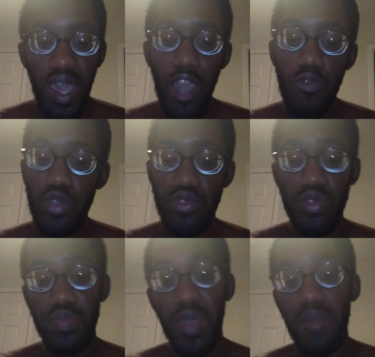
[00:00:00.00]
out, which
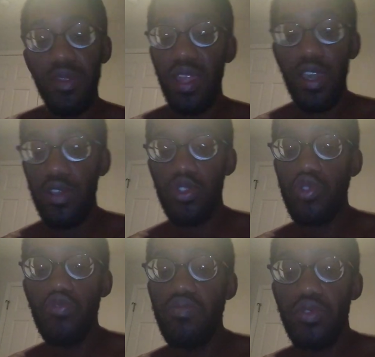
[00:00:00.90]
was probably like a
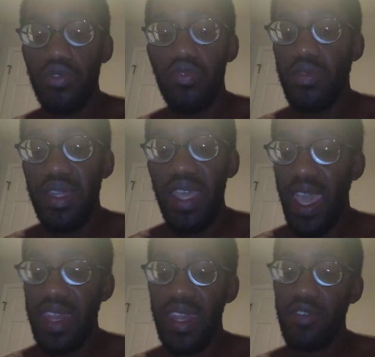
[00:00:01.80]
2-3 minute
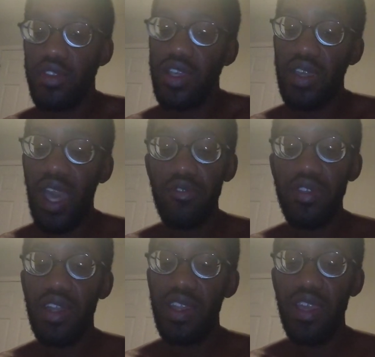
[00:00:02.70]
edit out
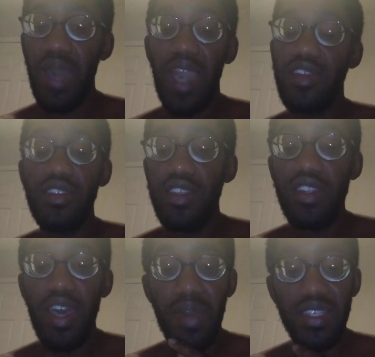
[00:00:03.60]
the clip. I could have
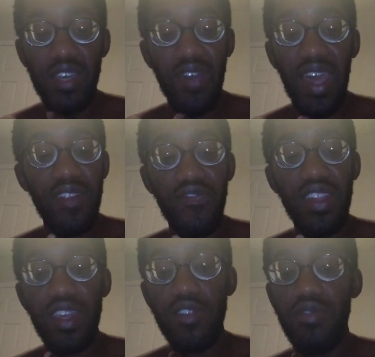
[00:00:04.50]
did that myself. I didn't
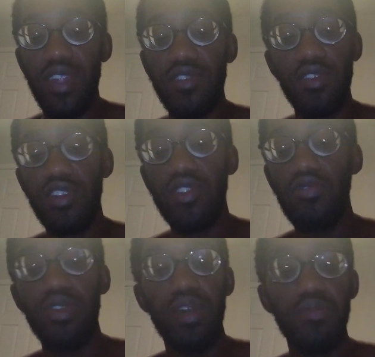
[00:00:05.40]
feel like doing that, so I just
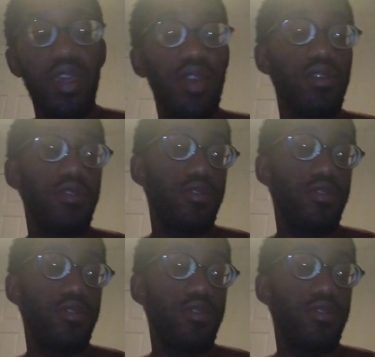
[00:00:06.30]
threw it up there